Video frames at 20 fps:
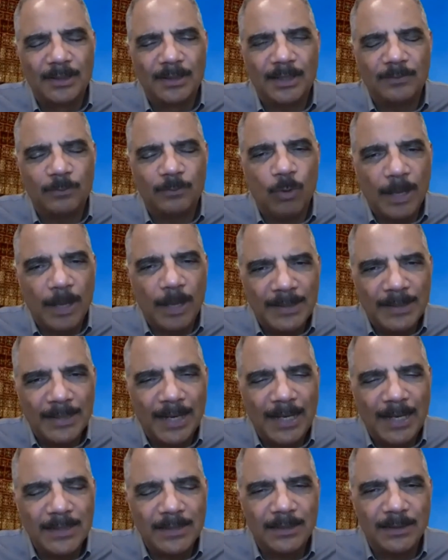of
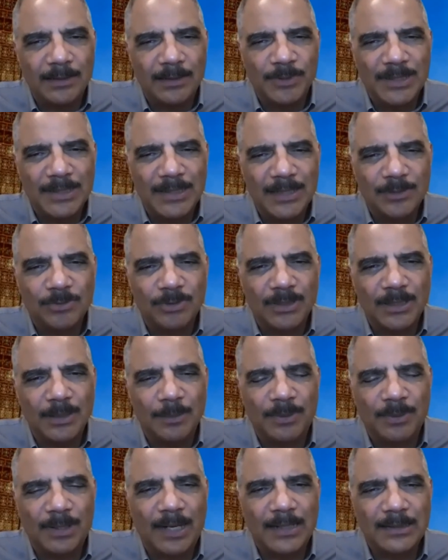weaponizing the
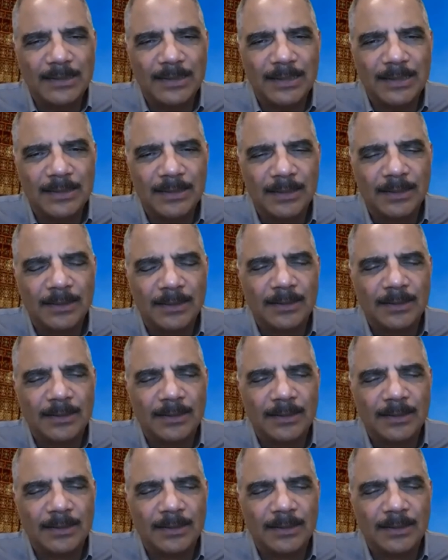redistricting process